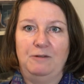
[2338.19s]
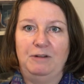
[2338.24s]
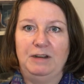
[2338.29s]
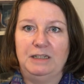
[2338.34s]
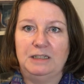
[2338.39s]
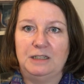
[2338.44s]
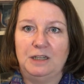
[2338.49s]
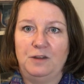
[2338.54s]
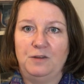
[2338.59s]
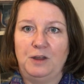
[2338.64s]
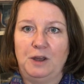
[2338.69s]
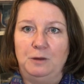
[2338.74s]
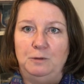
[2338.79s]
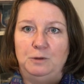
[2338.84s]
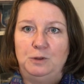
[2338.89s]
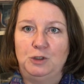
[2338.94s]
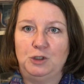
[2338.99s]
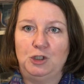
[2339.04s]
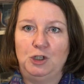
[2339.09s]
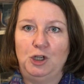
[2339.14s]
is that
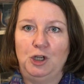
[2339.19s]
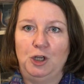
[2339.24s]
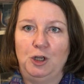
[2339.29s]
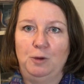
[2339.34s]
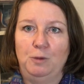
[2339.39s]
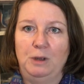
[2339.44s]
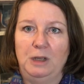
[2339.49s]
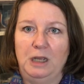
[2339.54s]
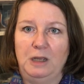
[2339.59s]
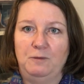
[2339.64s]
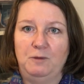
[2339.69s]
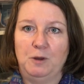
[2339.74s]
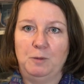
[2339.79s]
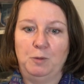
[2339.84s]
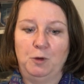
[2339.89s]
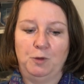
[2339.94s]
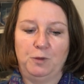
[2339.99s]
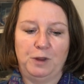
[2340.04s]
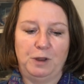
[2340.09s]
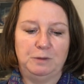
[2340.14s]
those two, if you
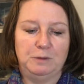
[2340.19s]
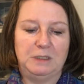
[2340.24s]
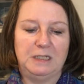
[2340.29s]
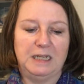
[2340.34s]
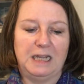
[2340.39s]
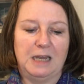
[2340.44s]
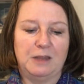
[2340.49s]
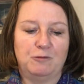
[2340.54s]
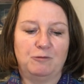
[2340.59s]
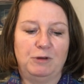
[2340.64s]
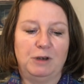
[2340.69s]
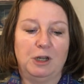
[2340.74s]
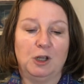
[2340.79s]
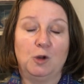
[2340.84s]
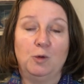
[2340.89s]
put those together in a